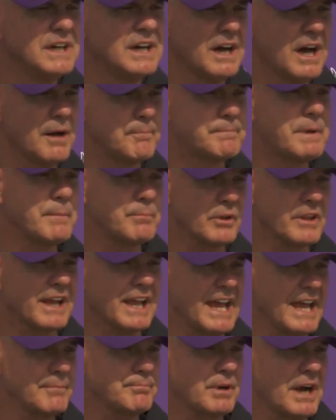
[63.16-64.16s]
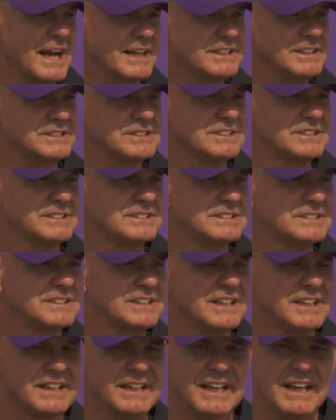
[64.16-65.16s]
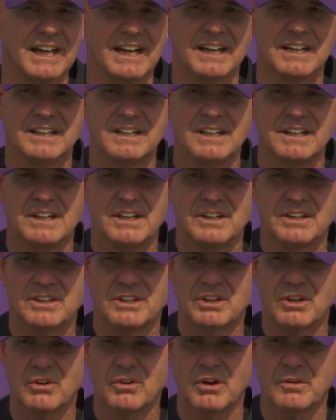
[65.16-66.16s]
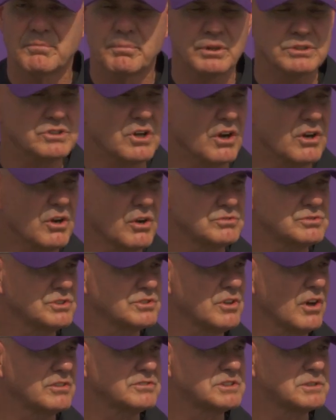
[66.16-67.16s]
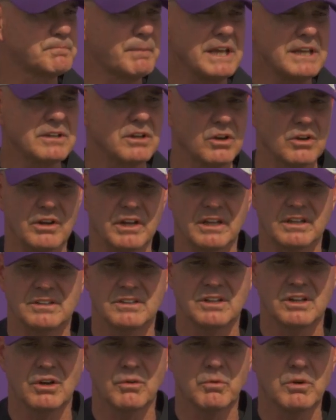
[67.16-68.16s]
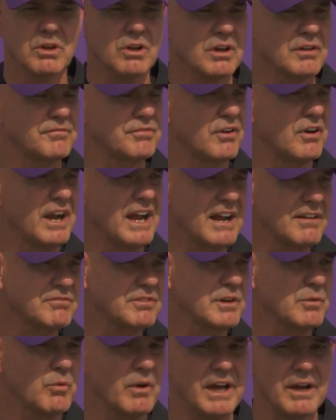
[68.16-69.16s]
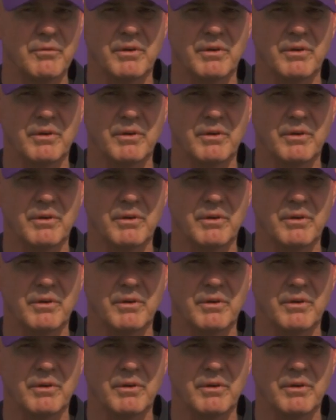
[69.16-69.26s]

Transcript: Uh, people that can't practice? Yeah. You know, it puts our coaches on speed learning. You know, we're looking for every way.